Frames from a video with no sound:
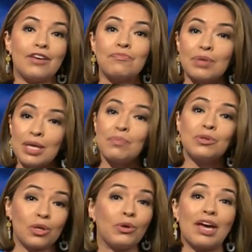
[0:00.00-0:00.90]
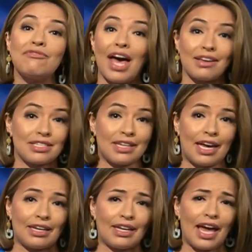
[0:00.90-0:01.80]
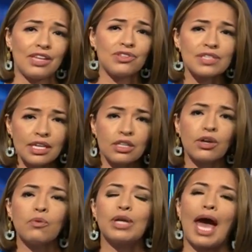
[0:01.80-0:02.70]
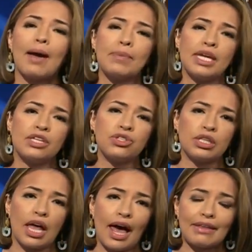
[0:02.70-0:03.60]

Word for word: if people don't get vaccinated. And just take a look at what happened in July.